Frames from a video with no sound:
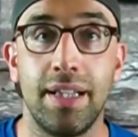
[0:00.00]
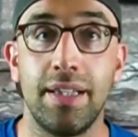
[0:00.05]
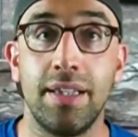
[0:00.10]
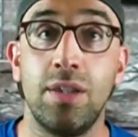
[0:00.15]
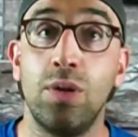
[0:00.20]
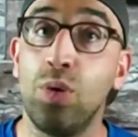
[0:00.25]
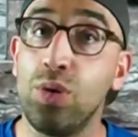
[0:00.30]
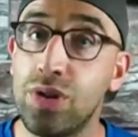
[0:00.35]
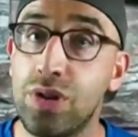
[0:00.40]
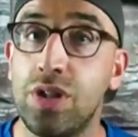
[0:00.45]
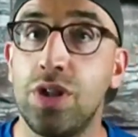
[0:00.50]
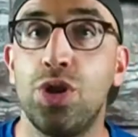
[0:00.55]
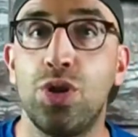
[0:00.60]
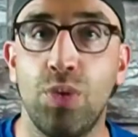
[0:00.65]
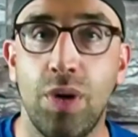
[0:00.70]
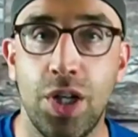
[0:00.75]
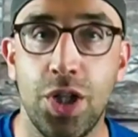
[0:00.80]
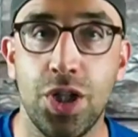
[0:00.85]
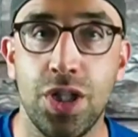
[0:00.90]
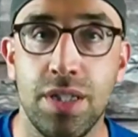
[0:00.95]
those
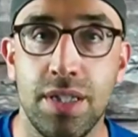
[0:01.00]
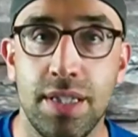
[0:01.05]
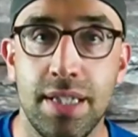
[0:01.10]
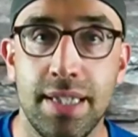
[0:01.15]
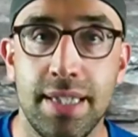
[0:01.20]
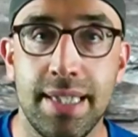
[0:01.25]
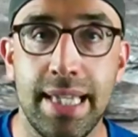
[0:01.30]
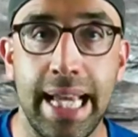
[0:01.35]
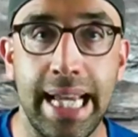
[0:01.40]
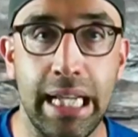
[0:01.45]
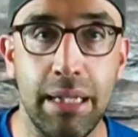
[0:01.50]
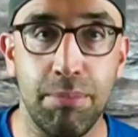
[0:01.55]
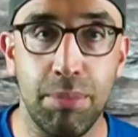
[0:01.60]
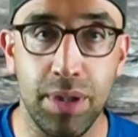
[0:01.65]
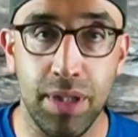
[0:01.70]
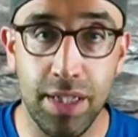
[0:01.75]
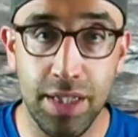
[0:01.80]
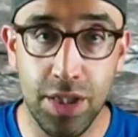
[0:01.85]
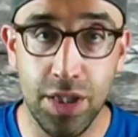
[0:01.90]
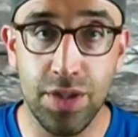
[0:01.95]
situations in a second.
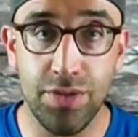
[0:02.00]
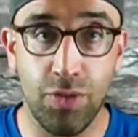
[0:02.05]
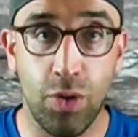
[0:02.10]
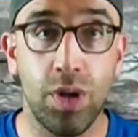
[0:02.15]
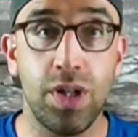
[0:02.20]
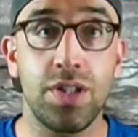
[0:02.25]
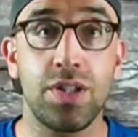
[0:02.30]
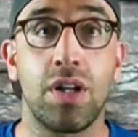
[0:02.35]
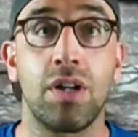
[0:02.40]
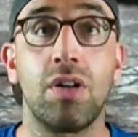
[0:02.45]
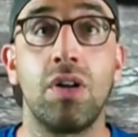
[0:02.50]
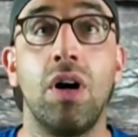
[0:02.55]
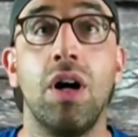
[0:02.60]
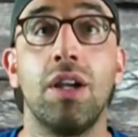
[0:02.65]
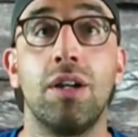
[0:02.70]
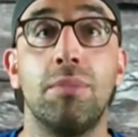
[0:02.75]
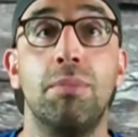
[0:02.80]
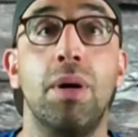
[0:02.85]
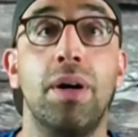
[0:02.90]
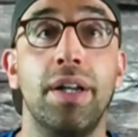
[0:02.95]
But let's just focus on
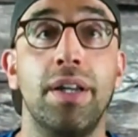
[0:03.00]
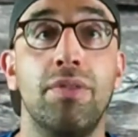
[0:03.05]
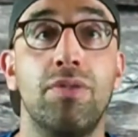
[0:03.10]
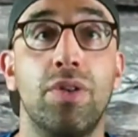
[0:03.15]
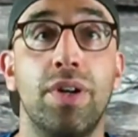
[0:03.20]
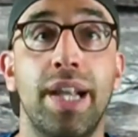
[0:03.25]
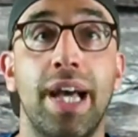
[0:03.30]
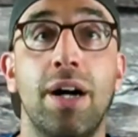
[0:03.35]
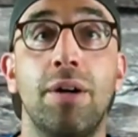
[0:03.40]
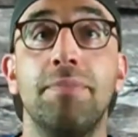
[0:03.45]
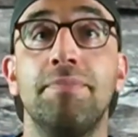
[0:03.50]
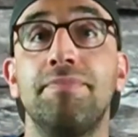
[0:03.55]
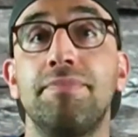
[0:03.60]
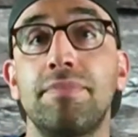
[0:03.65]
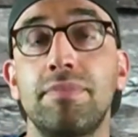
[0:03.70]
color body for now.